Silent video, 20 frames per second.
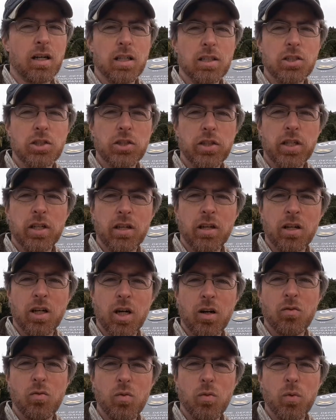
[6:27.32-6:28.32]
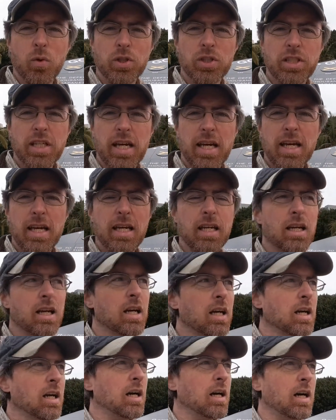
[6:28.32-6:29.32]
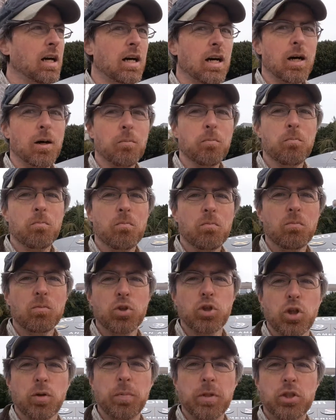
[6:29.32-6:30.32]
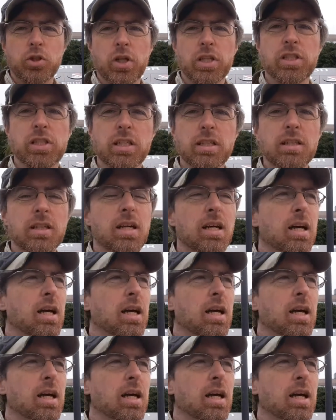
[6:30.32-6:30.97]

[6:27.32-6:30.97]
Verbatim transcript: country and our government were saying shouldn't be trusted.